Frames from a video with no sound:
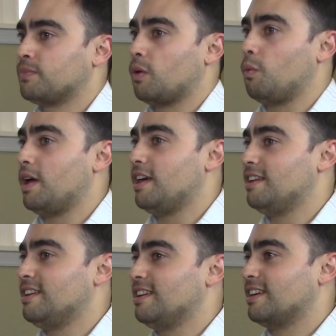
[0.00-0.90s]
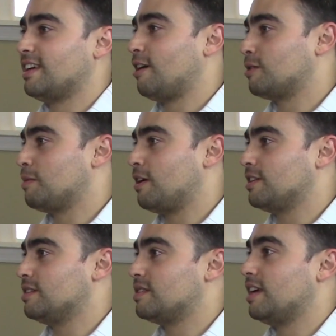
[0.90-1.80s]
when
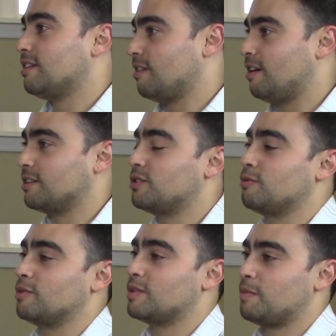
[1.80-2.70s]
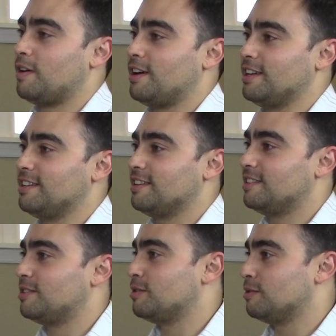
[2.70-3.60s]
counterparties take long to respond
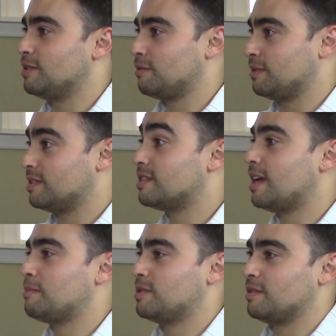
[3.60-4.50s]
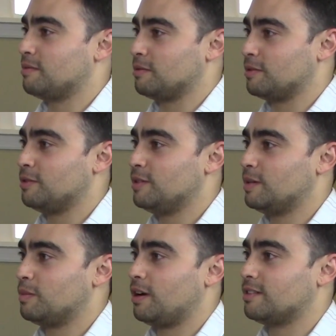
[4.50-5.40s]
to different steps of the
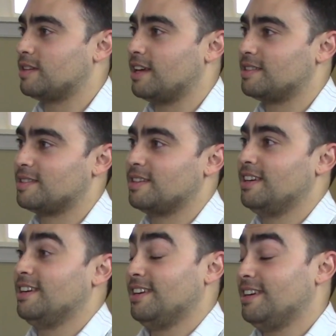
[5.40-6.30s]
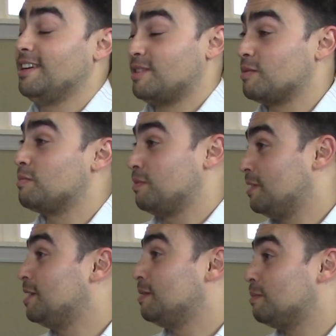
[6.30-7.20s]
recruiting process, it's a
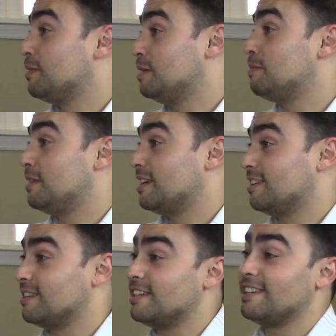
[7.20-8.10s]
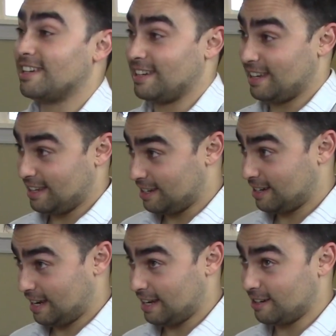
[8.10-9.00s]
pretty big leading
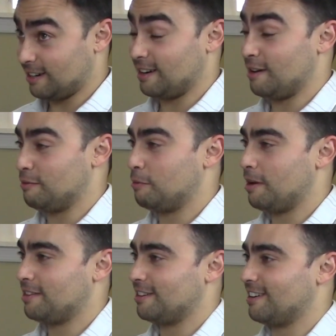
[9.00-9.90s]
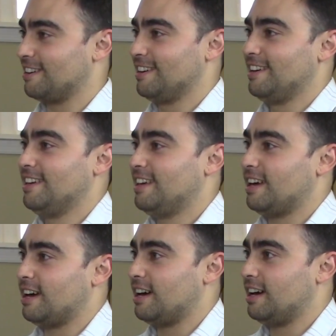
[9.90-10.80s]
indicator of whether
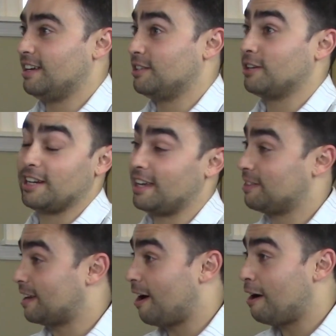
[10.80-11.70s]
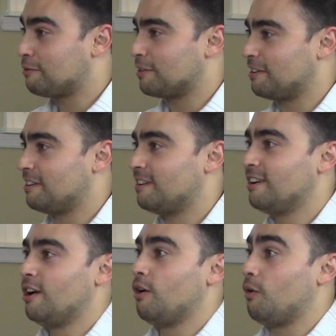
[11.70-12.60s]
you're going to get that offer
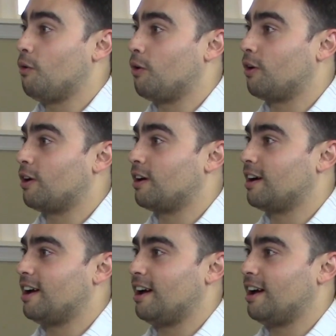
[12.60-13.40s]
or